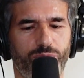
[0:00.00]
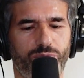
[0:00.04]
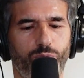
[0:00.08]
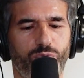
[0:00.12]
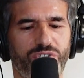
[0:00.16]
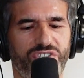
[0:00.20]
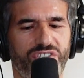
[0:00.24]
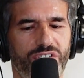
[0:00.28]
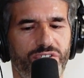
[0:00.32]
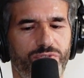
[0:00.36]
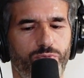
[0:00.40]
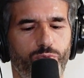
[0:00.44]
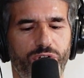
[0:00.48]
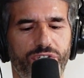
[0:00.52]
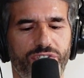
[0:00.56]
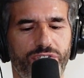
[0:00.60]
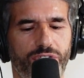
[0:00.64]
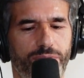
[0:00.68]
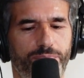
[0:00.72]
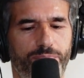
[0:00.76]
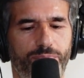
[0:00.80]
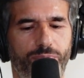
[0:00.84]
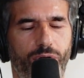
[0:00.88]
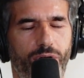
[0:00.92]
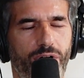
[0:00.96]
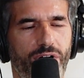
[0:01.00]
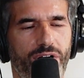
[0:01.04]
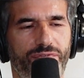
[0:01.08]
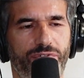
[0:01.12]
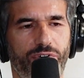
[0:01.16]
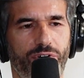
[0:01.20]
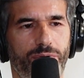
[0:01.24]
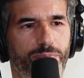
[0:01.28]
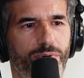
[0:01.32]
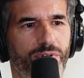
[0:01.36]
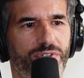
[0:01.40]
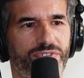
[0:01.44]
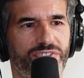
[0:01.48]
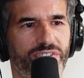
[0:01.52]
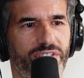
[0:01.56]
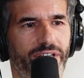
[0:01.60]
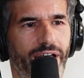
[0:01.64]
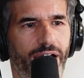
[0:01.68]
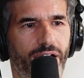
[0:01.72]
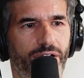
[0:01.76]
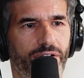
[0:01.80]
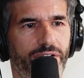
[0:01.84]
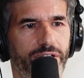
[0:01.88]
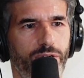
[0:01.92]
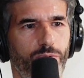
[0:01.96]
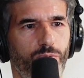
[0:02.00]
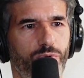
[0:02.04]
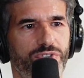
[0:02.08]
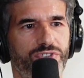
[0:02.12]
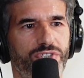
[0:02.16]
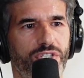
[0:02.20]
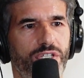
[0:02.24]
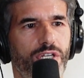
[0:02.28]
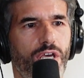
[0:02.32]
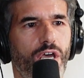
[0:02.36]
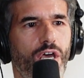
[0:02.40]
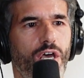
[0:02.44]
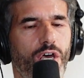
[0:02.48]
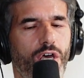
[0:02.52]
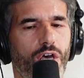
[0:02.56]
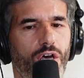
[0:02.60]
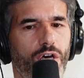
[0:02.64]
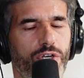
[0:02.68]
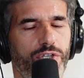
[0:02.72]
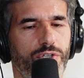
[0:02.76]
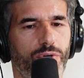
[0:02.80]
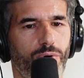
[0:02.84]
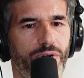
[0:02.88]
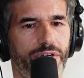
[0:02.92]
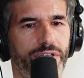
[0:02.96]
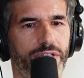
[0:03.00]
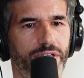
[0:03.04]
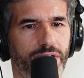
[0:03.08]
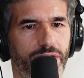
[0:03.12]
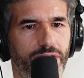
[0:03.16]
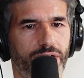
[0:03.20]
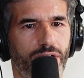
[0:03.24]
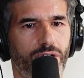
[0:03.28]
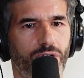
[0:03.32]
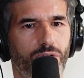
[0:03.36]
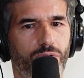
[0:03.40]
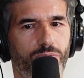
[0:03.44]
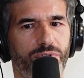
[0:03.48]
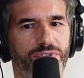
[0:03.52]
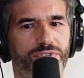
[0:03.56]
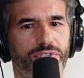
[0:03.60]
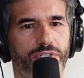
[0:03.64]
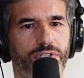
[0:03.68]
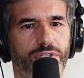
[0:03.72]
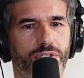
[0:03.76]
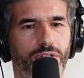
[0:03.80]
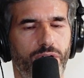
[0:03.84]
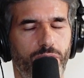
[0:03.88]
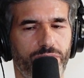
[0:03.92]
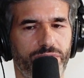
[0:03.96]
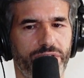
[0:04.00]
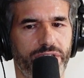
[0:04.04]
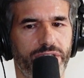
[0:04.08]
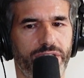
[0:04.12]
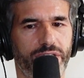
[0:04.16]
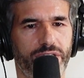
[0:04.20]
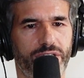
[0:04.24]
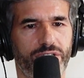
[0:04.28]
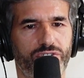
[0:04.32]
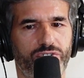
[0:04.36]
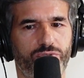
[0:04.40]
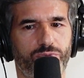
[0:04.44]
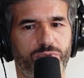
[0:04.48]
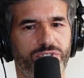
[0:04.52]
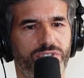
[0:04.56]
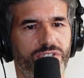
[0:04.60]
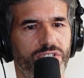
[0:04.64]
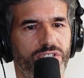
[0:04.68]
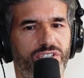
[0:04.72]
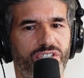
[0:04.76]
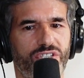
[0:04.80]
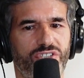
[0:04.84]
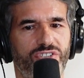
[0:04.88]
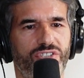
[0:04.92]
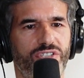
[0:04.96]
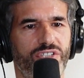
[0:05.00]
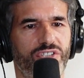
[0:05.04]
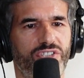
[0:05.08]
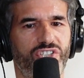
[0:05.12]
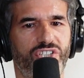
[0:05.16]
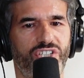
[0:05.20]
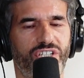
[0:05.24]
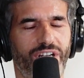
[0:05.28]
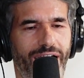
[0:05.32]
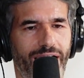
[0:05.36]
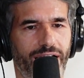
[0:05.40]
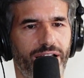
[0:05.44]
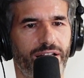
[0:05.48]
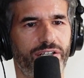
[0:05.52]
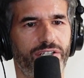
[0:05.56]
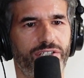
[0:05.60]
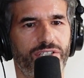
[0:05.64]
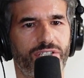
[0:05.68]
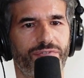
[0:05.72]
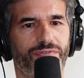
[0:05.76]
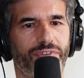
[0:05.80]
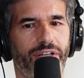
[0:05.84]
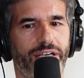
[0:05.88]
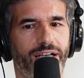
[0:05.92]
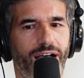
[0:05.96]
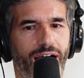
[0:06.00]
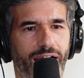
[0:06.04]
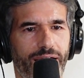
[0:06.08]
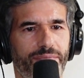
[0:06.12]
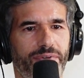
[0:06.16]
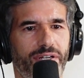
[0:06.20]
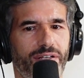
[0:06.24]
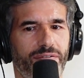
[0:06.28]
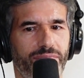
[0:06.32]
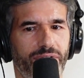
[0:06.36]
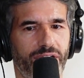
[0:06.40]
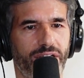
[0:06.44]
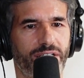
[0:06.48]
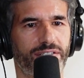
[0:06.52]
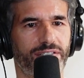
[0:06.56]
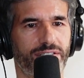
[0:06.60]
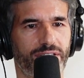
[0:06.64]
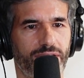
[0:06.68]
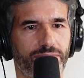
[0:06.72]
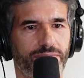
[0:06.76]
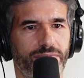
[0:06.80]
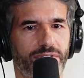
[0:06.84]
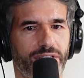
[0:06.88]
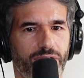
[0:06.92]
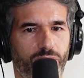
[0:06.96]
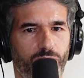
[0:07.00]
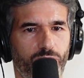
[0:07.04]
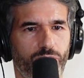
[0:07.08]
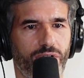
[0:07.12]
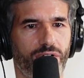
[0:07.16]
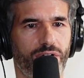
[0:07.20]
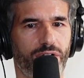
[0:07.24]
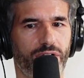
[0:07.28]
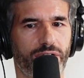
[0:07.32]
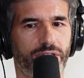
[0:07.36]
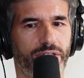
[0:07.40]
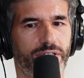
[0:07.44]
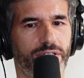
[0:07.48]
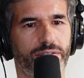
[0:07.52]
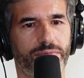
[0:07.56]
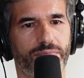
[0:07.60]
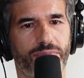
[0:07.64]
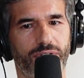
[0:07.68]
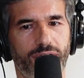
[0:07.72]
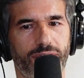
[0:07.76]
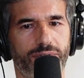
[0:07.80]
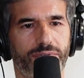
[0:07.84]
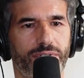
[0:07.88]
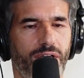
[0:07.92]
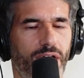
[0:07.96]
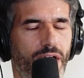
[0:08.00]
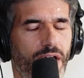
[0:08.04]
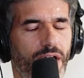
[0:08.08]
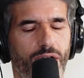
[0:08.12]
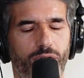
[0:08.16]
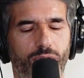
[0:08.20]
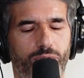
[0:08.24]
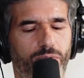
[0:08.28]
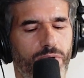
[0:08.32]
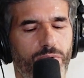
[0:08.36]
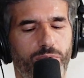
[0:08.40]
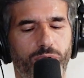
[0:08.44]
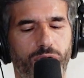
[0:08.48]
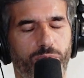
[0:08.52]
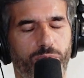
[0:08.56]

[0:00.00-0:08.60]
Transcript: I would was, love it, to was it a part of her personality? Was it your ego? Was it loneliness? Was it just the challenge of like, I'm going to make something work and blah? What, I mean,